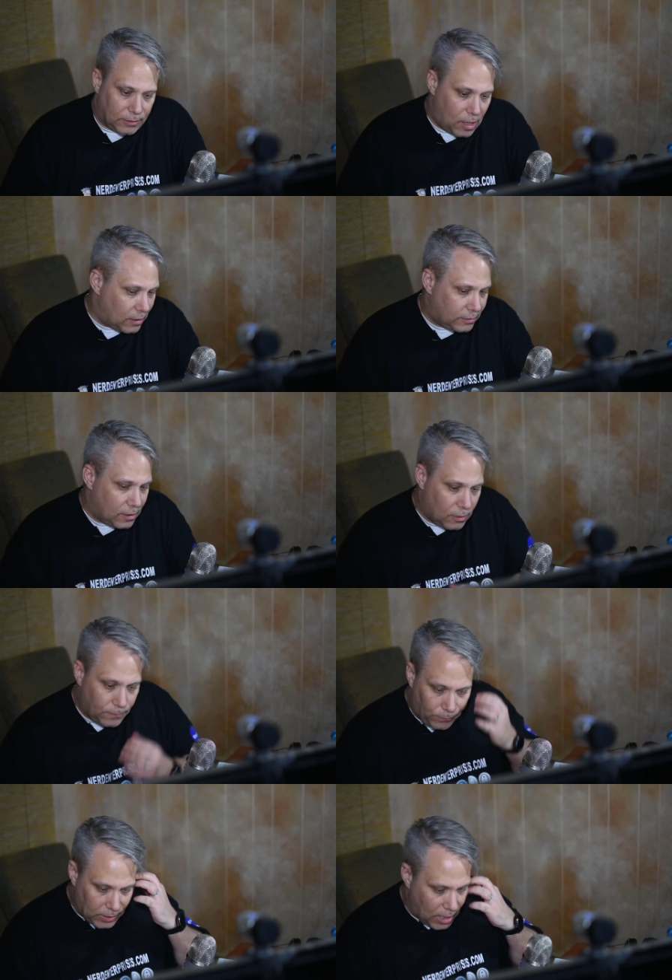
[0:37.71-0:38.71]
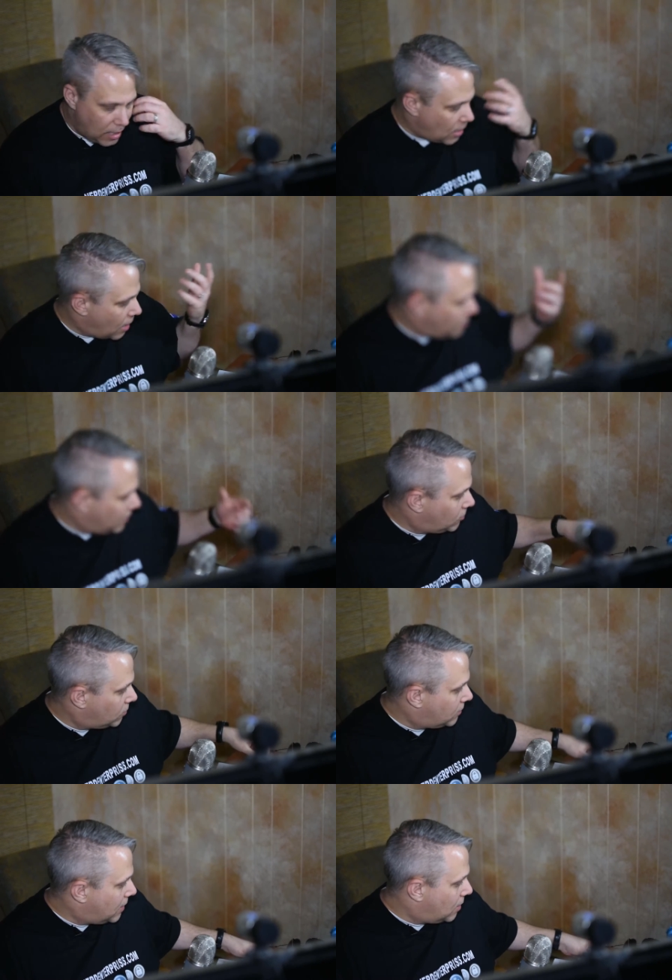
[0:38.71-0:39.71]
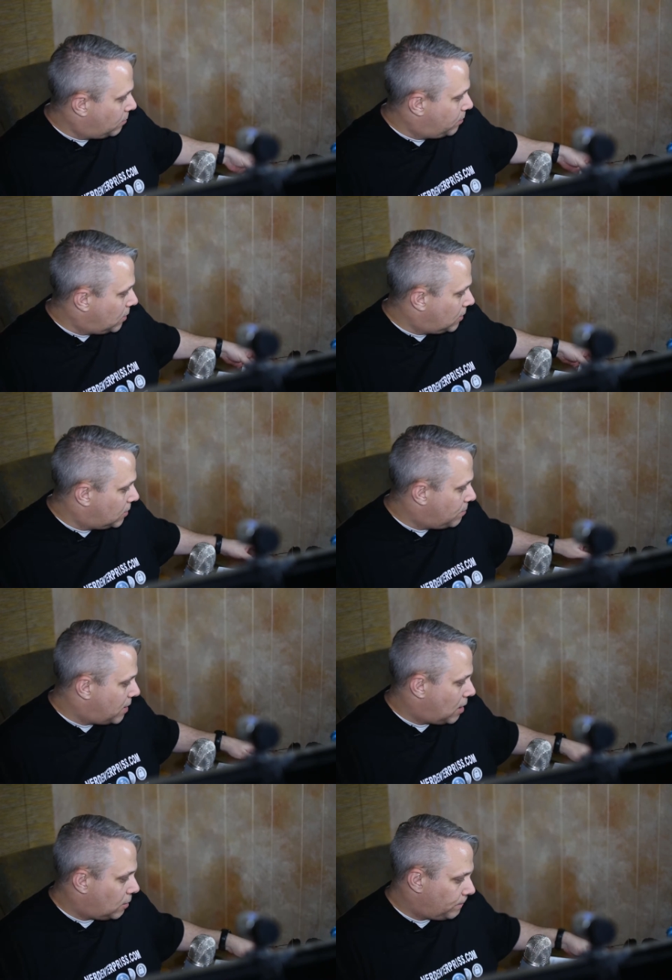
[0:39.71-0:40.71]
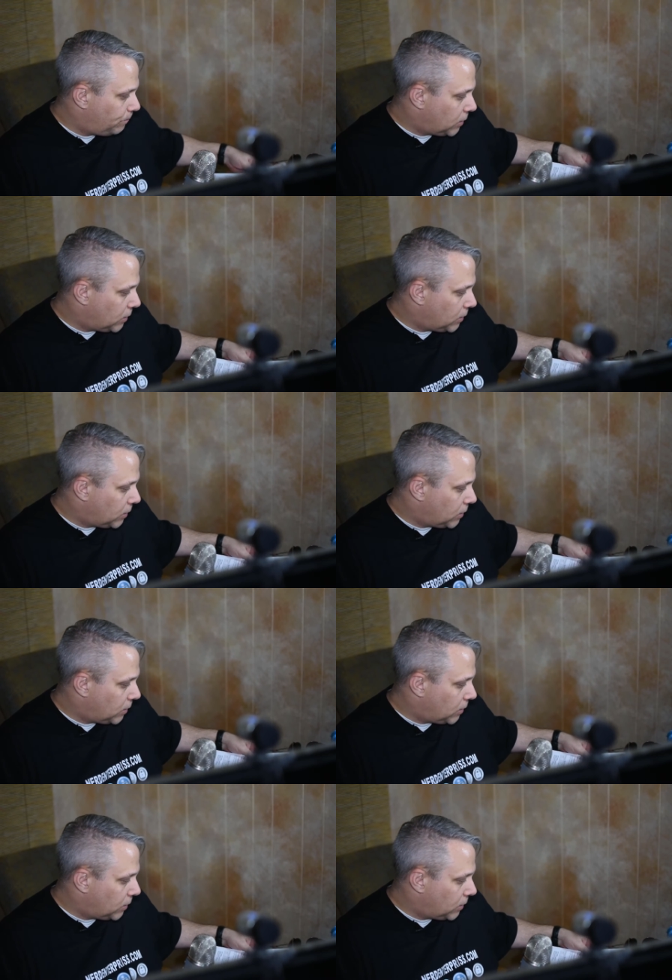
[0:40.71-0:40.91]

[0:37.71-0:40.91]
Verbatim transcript: Also, I might just get a bill in the mail,